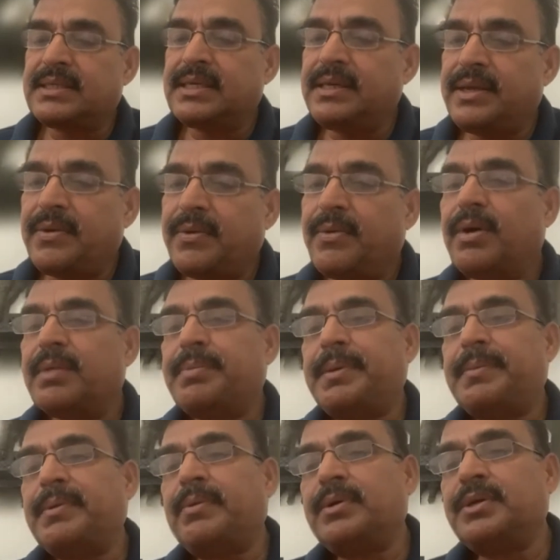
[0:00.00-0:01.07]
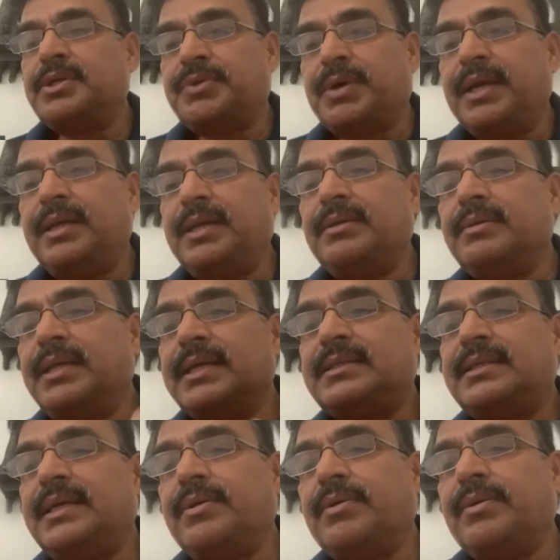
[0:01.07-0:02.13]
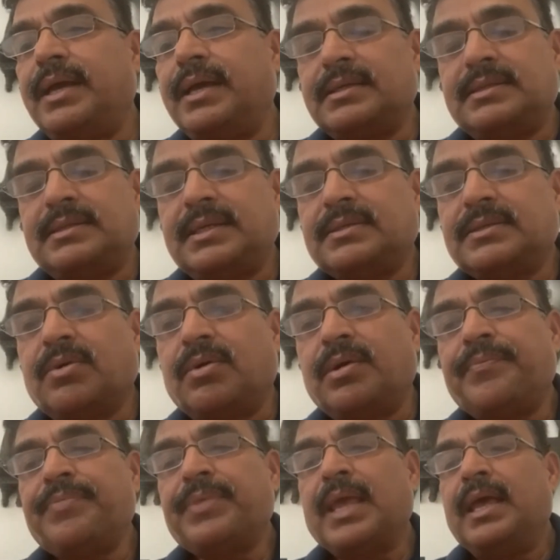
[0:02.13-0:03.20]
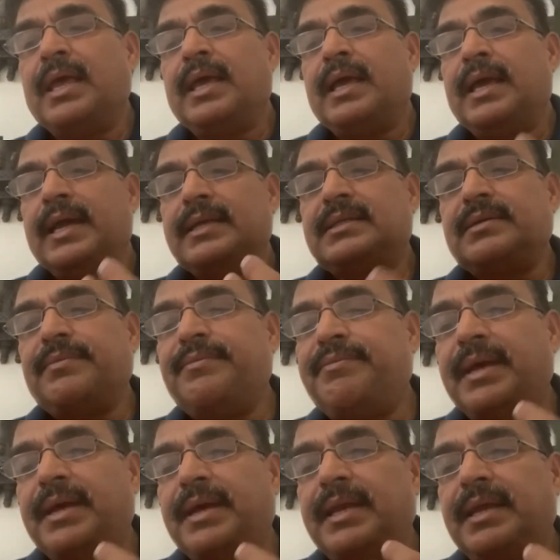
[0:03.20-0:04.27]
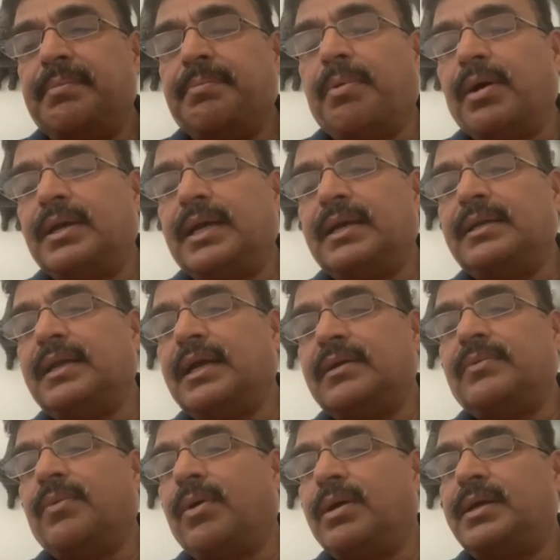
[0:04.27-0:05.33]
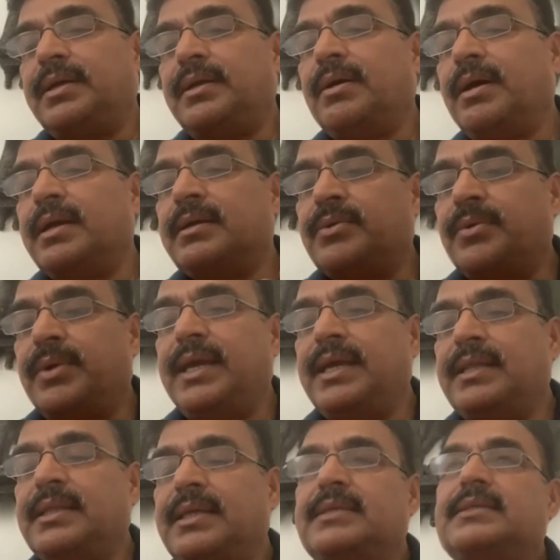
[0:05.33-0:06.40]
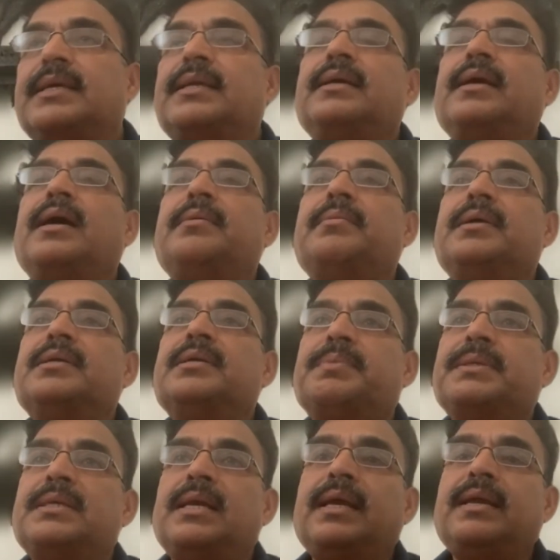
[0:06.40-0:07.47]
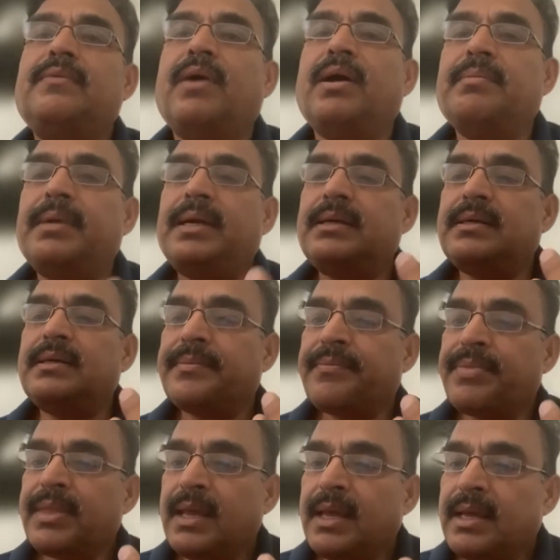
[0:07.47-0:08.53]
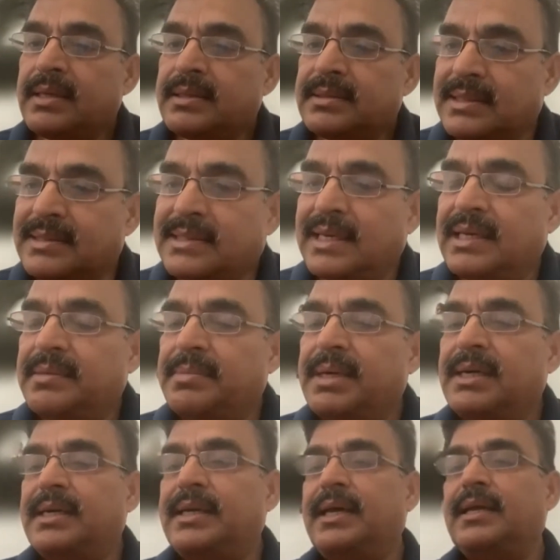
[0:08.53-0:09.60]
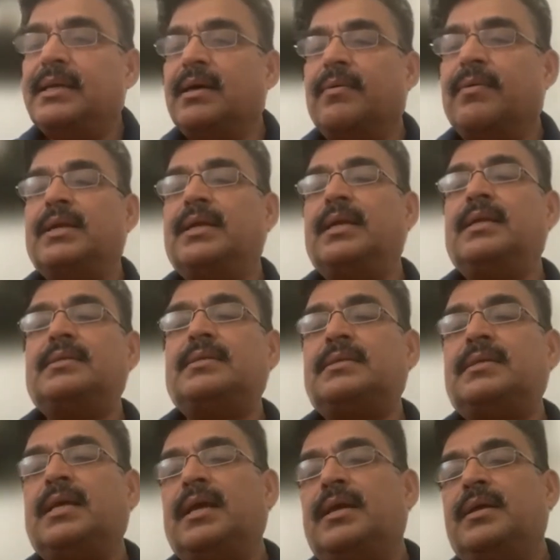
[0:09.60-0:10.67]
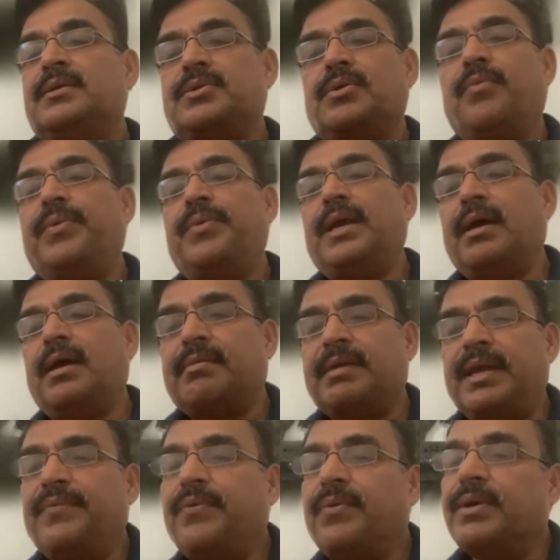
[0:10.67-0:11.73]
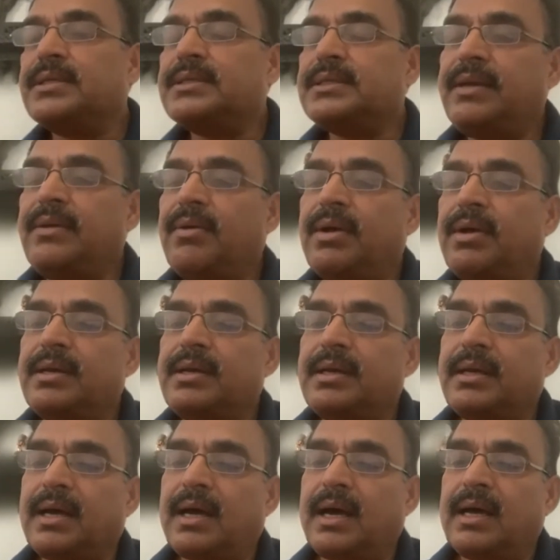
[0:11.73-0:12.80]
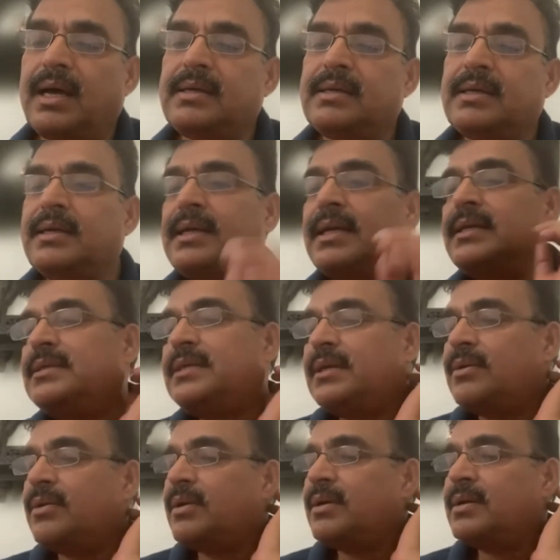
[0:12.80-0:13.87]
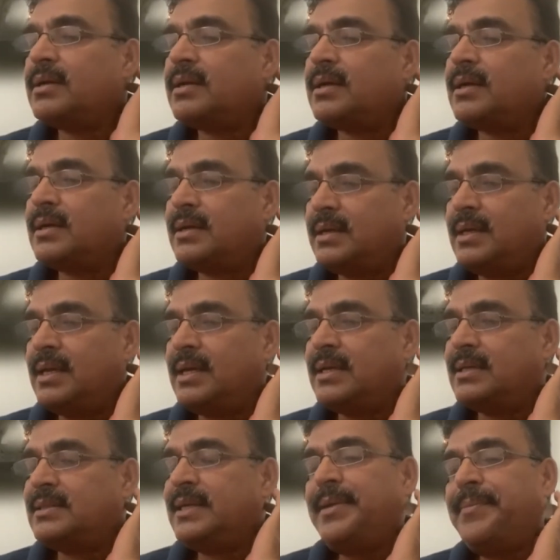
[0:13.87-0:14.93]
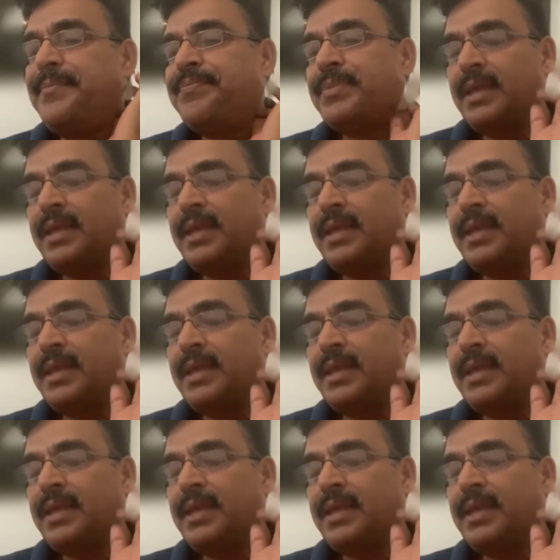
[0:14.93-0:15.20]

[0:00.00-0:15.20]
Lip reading: in you or people who want to join you, they see your ESG score. It's a very important that what you are doing in this area, especially environment, sustainability and governance. So we are refocusing on our attention on ESG.